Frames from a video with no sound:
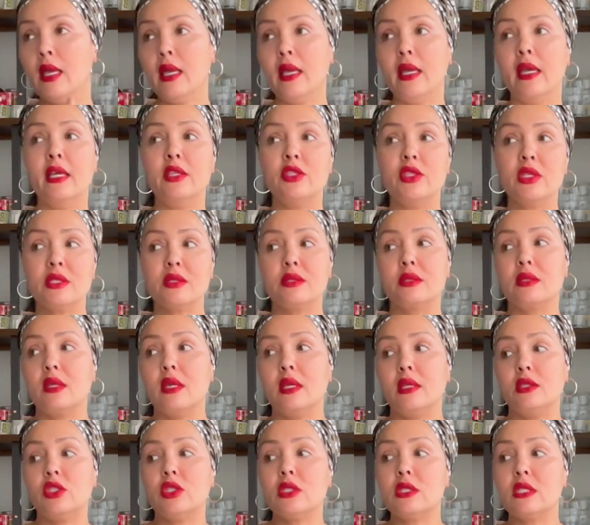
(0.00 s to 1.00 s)
it
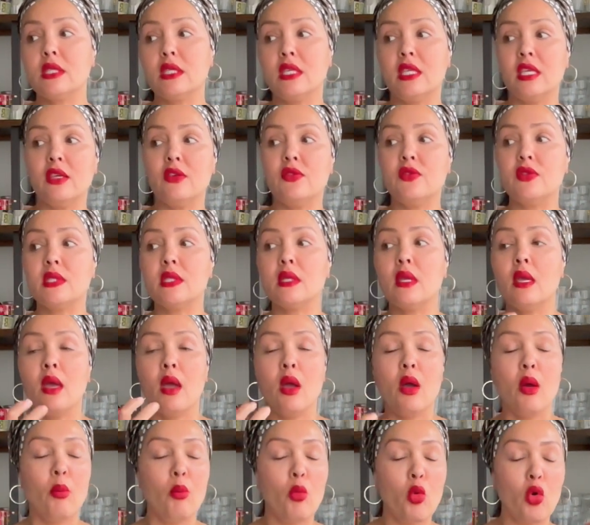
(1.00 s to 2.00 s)
just gives
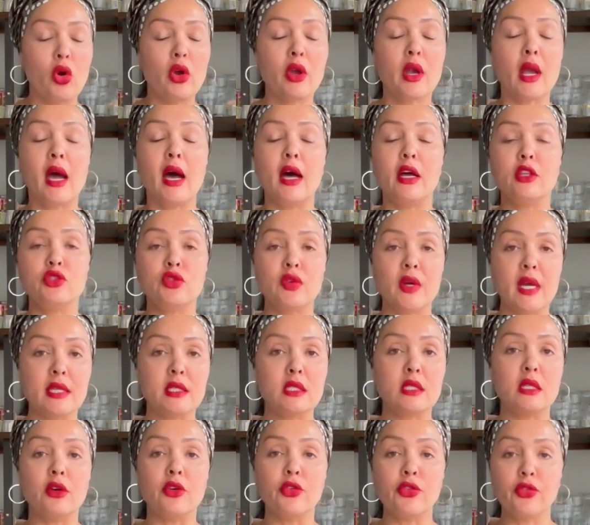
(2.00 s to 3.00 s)
more
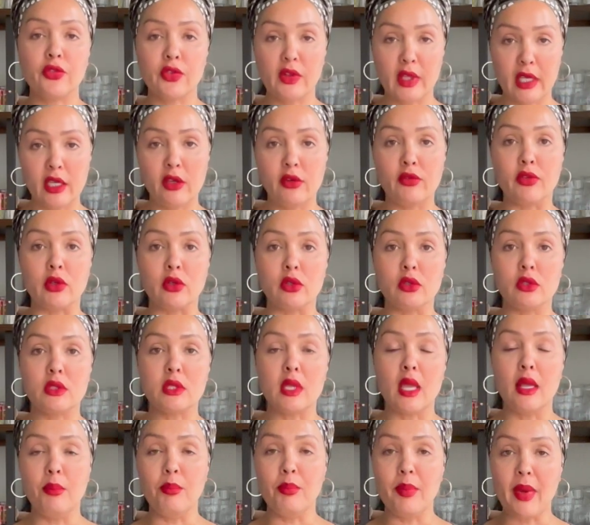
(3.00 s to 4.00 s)
contrast of flavors
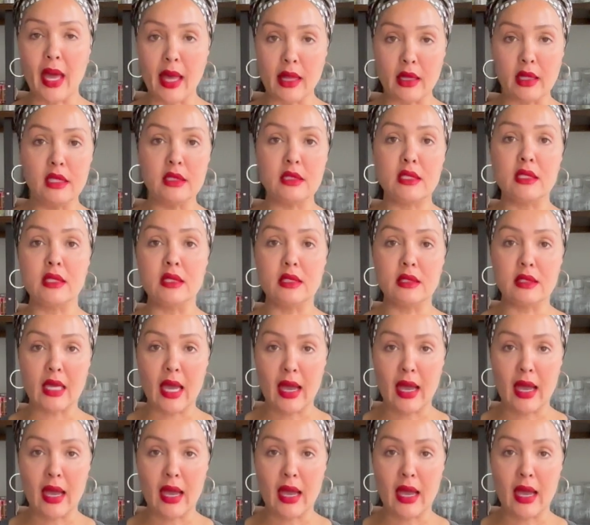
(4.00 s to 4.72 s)
and balances